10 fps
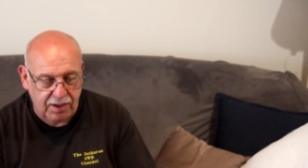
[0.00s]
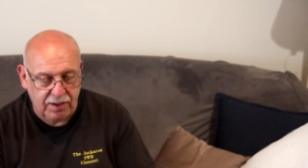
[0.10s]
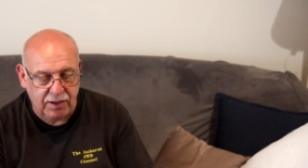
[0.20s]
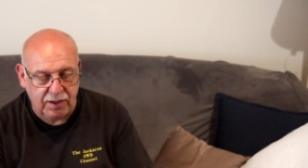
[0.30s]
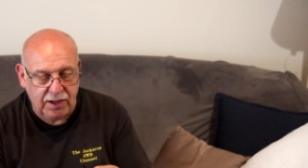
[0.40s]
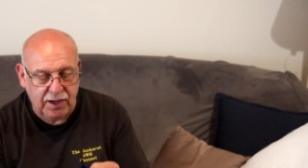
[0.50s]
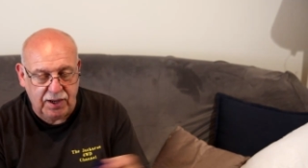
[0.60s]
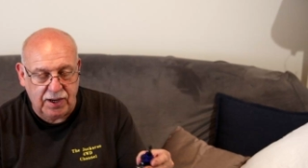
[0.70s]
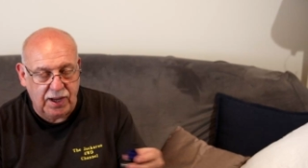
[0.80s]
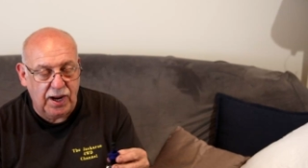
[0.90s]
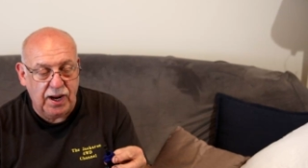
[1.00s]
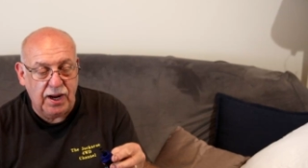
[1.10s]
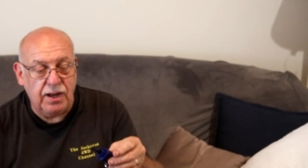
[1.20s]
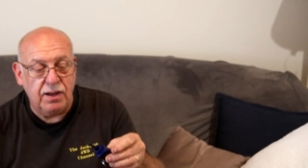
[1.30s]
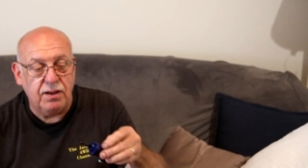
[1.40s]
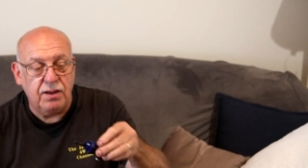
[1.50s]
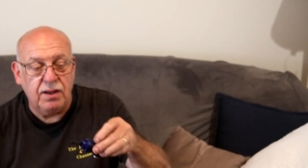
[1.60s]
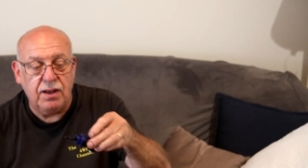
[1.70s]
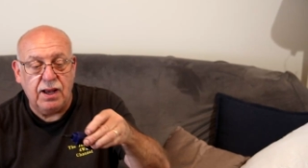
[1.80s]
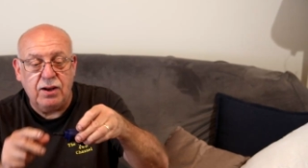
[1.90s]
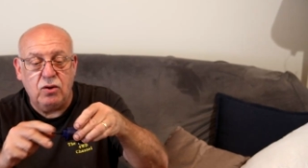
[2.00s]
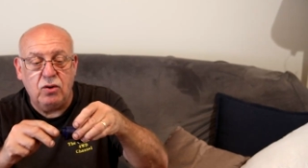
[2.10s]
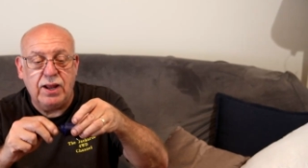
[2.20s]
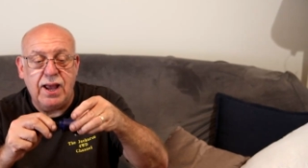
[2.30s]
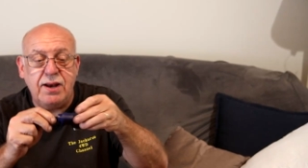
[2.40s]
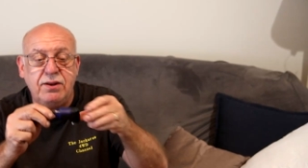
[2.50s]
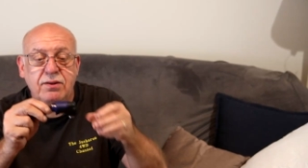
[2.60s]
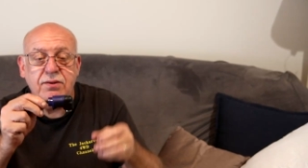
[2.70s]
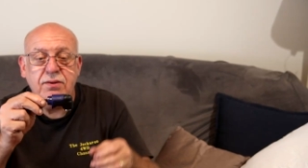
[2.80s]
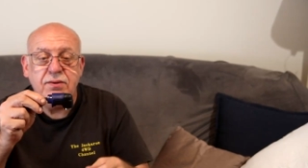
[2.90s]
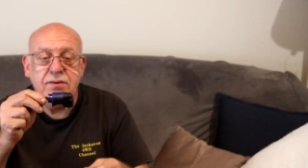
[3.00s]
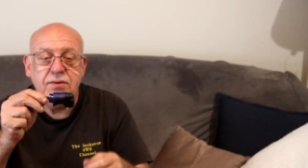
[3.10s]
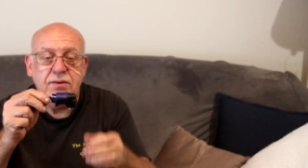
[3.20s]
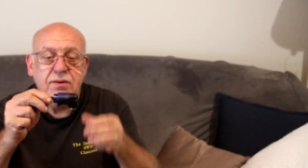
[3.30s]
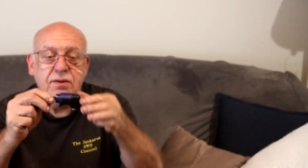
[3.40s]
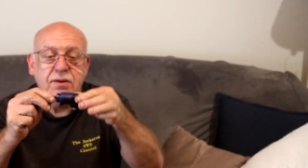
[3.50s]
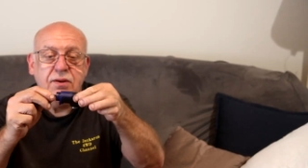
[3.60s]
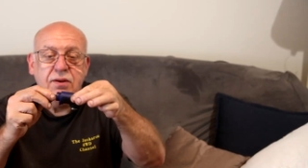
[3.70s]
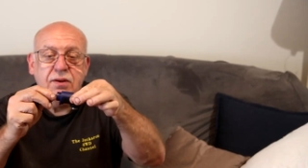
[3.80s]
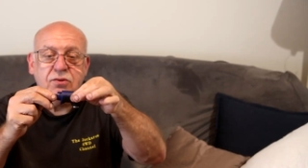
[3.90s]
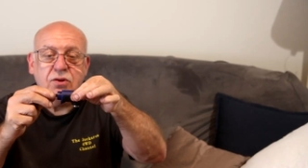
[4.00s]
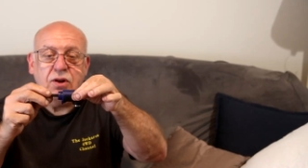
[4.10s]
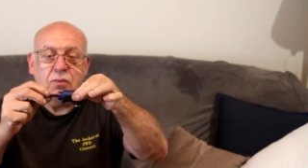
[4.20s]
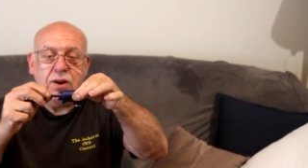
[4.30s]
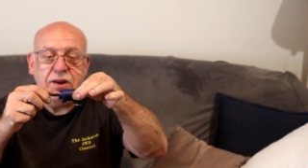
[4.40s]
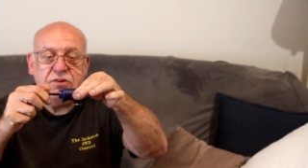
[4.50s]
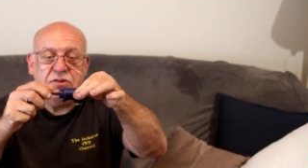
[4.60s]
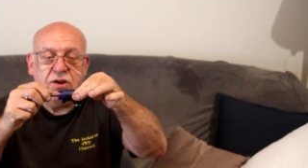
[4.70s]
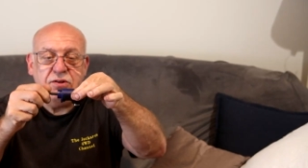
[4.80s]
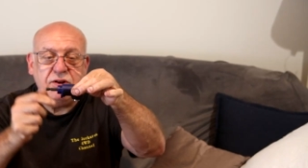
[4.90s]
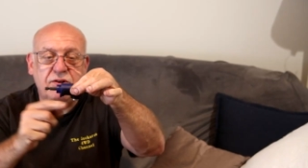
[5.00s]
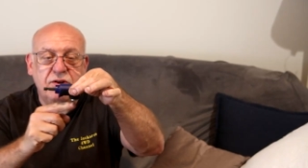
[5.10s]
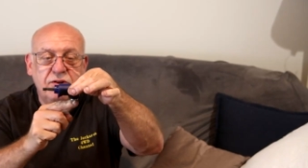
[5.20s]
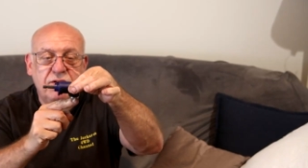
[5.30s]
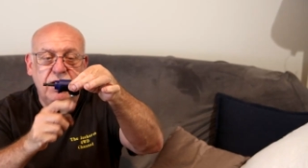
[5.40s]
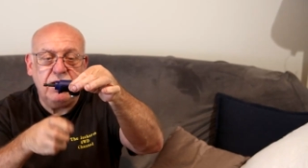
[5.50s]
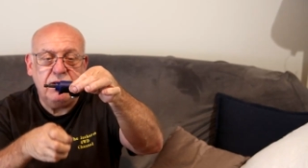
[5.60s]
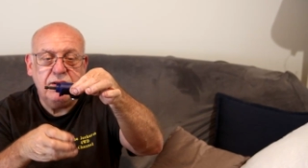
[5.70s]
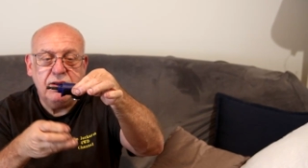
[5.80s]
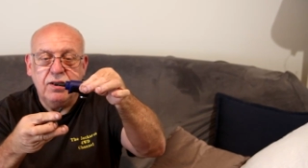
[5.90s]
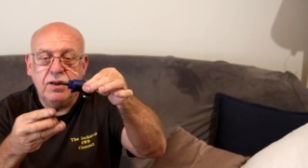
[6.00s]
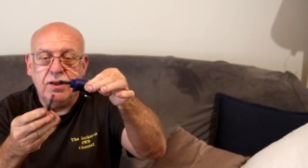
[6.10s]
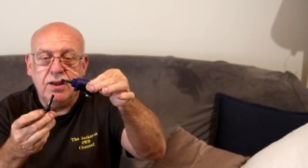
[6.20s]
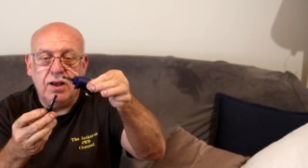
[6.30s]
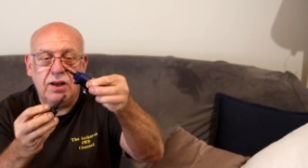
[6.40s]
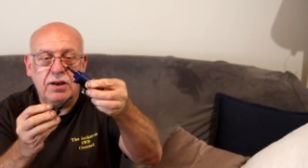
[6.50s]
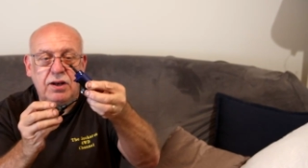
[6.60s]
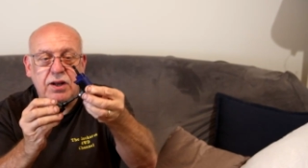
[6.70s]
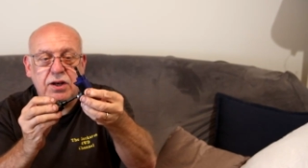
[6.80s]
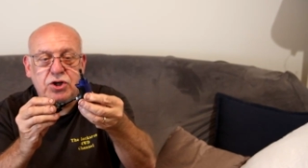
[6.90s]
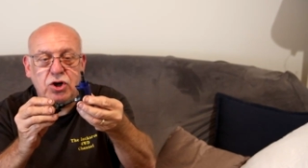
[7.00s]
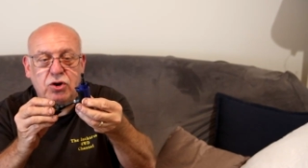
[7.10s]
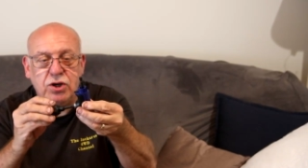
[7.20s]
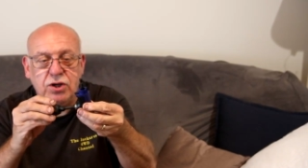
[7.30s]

you need a angled head so that when this turns, it turns here, and you need a chuck